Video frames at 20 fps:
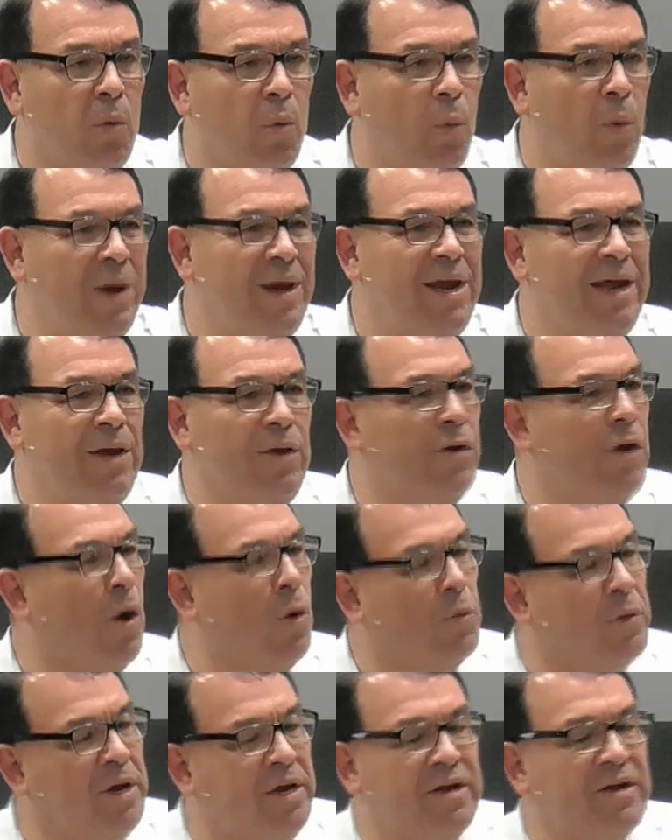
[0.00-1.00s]
We need, don't
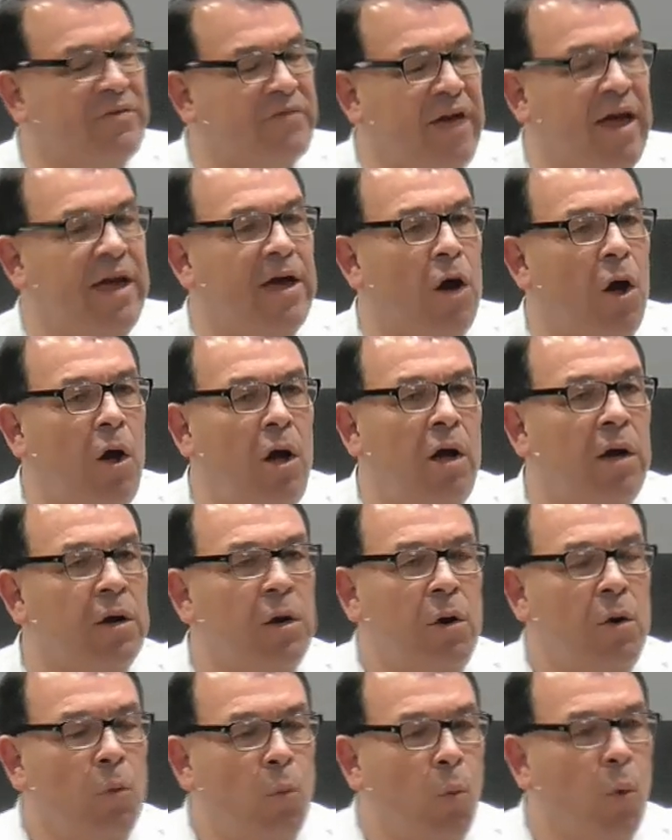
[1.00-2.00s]
need to take on
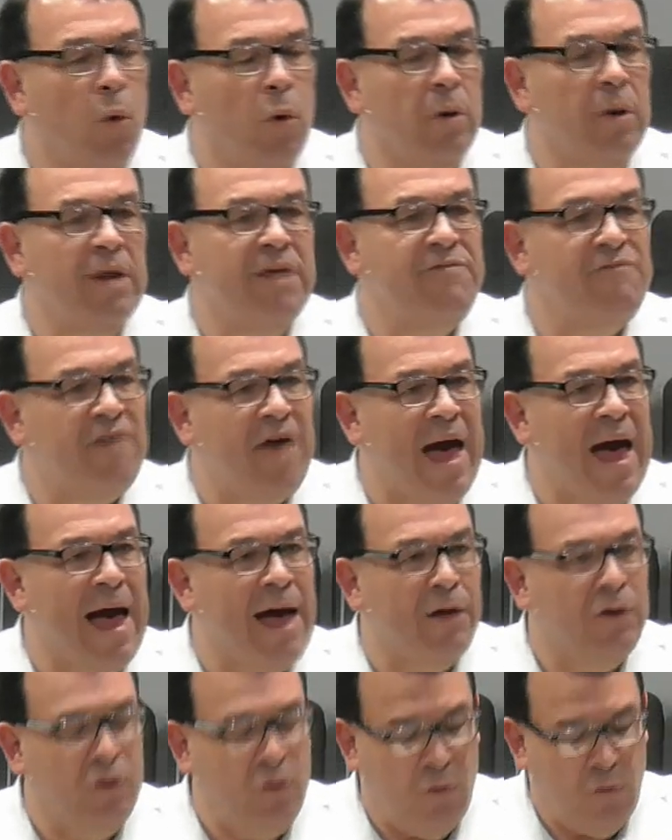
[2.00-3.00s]
worldly
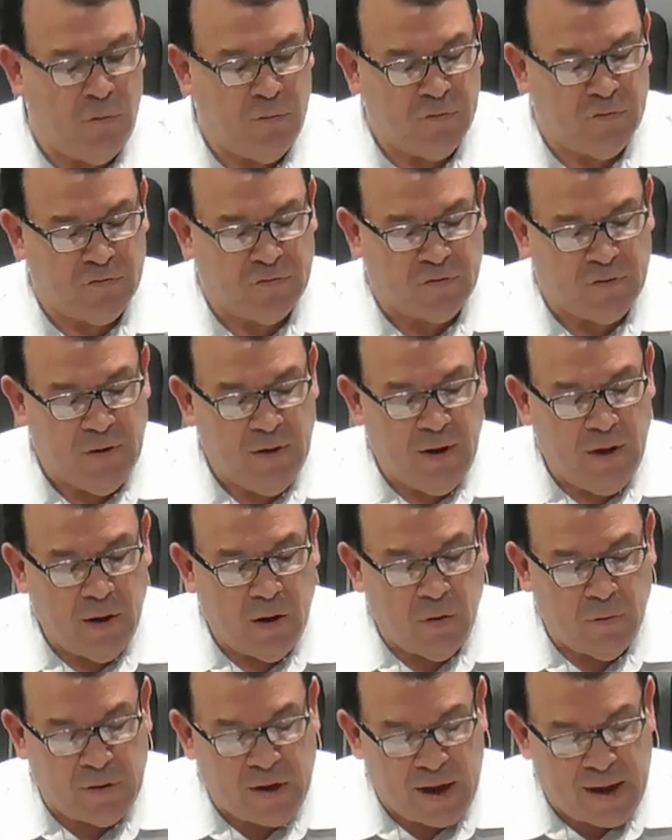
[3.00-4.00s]
values,
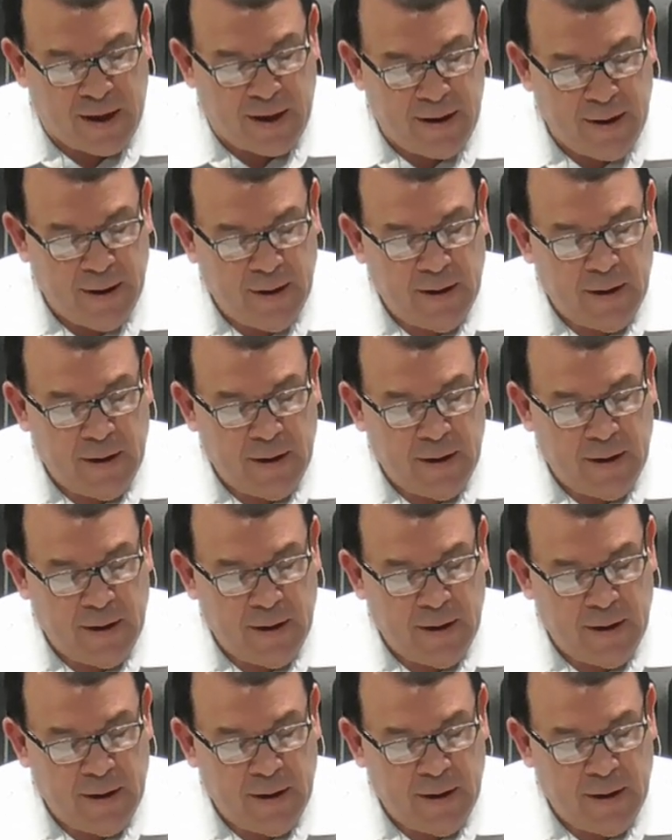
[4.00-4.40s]
okay?